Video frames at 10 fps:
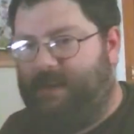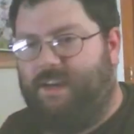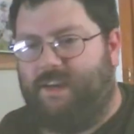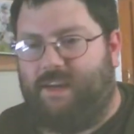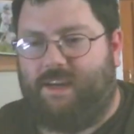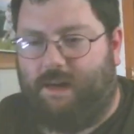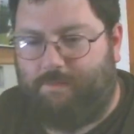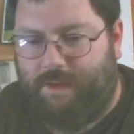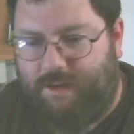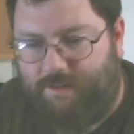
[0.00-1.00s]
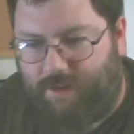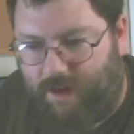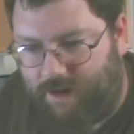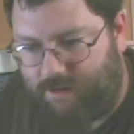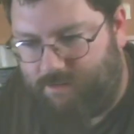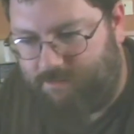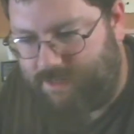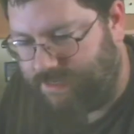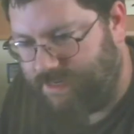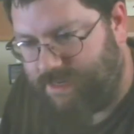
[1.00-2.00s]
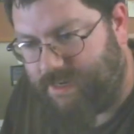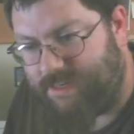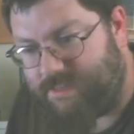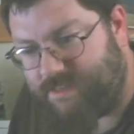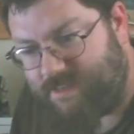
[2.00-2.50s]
copy of Hallowed Knight.